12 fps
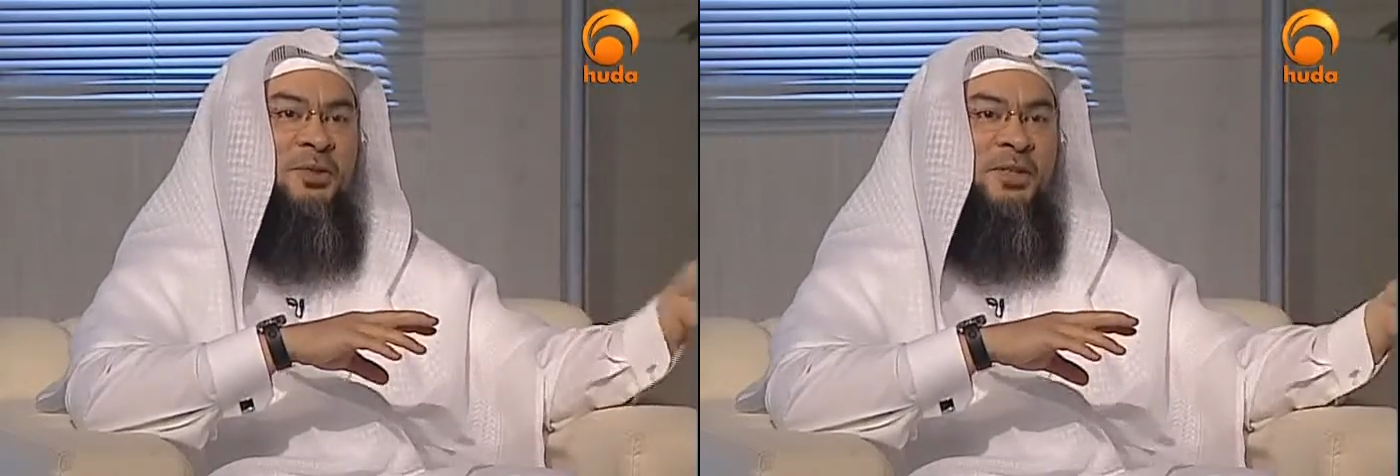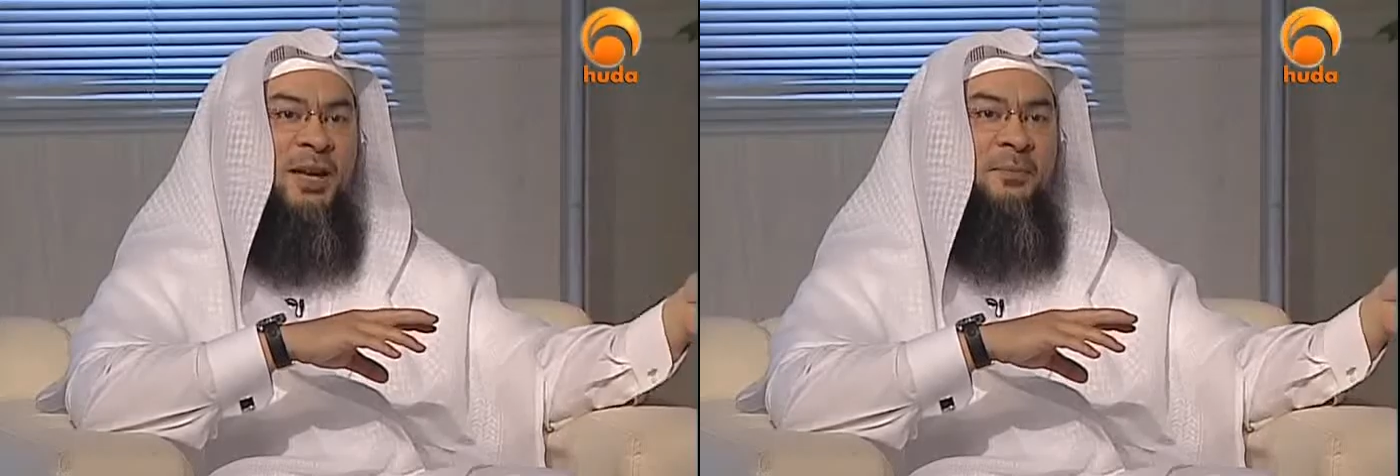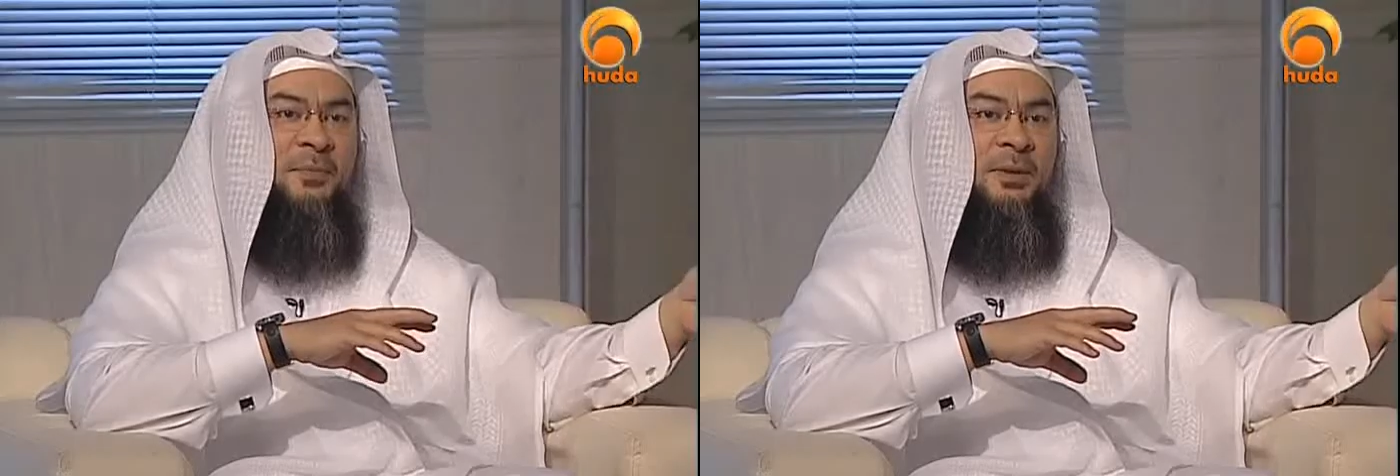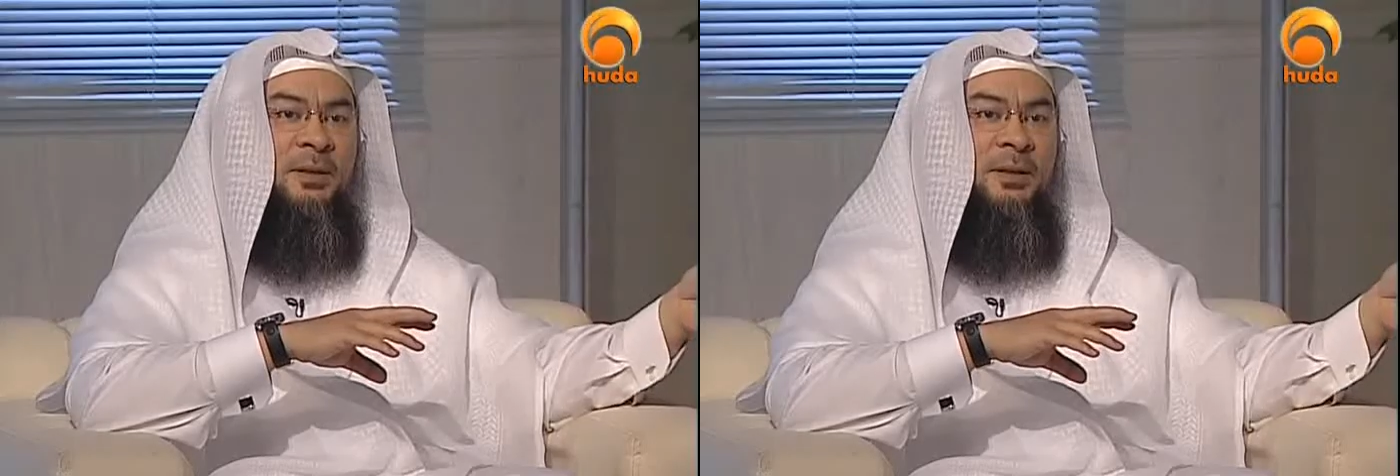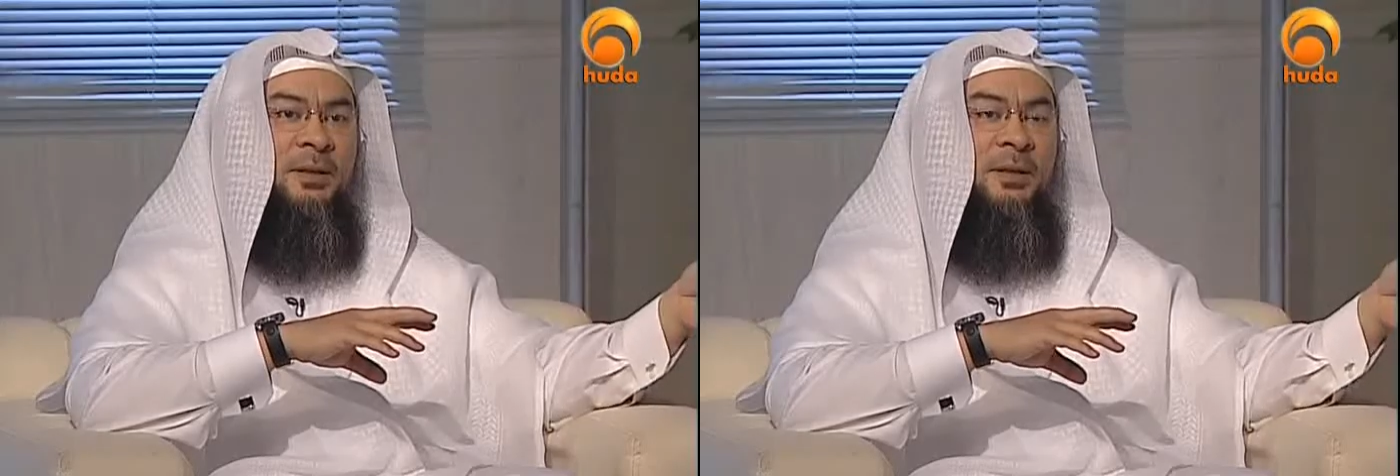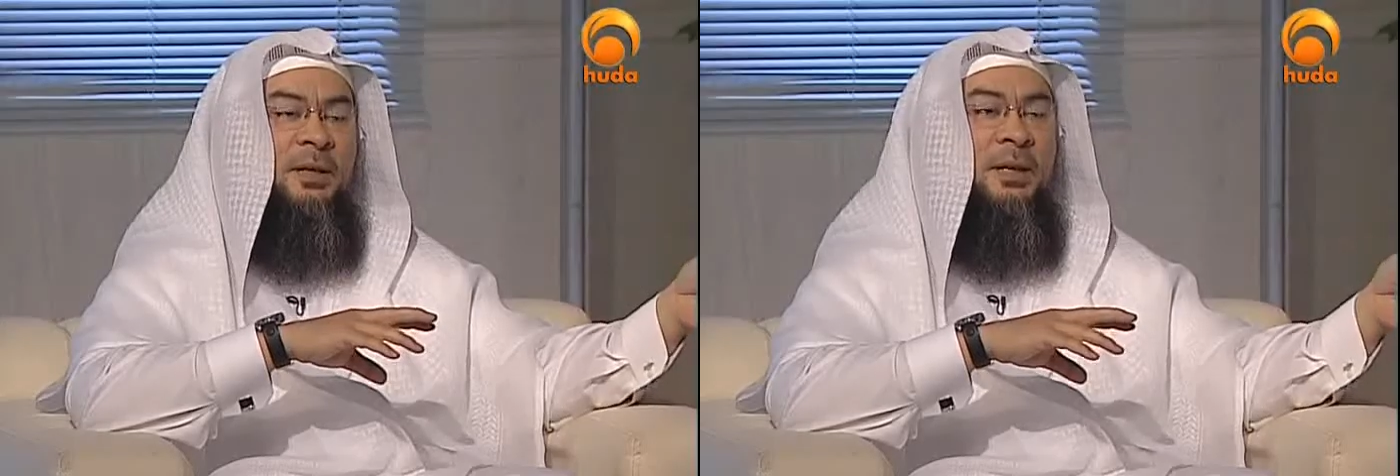same.
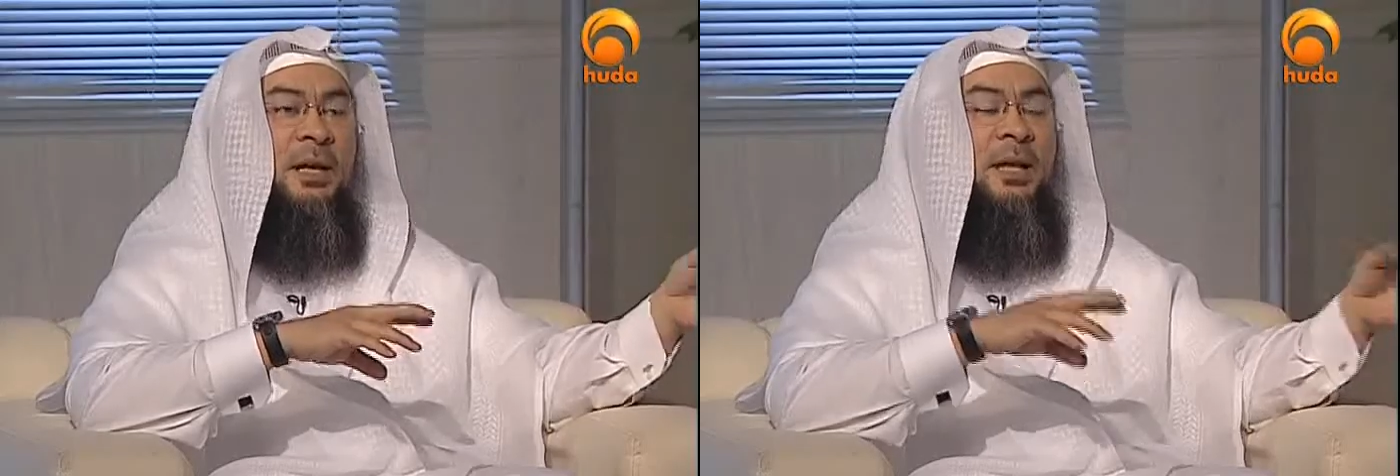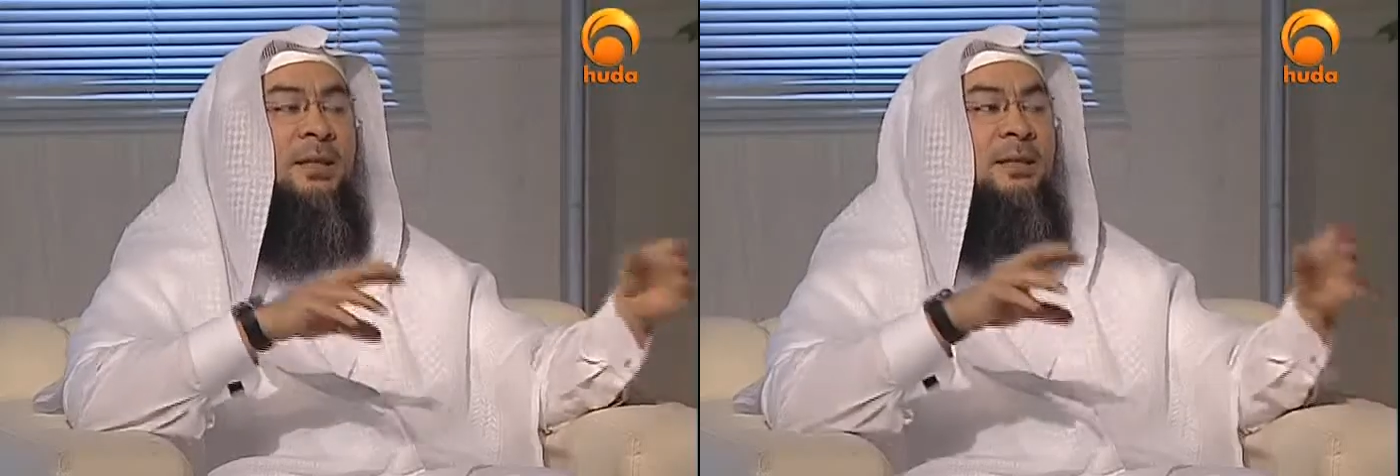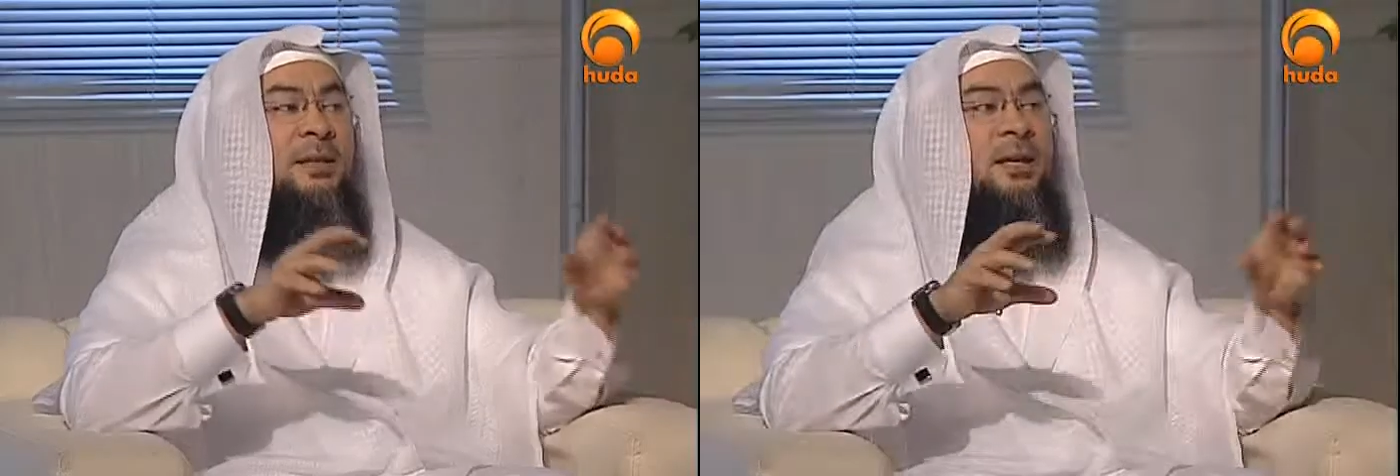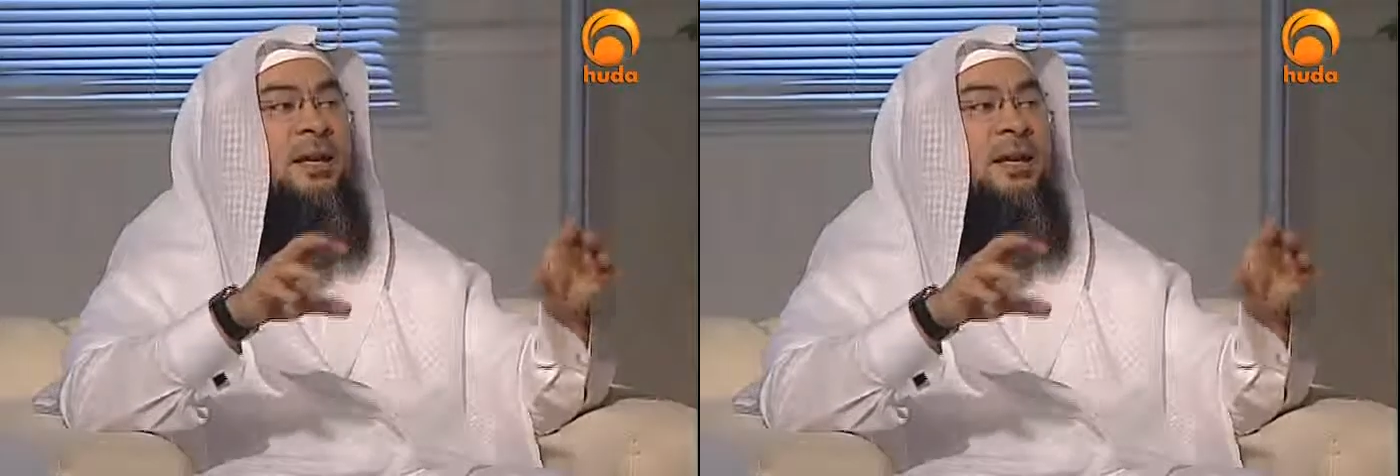And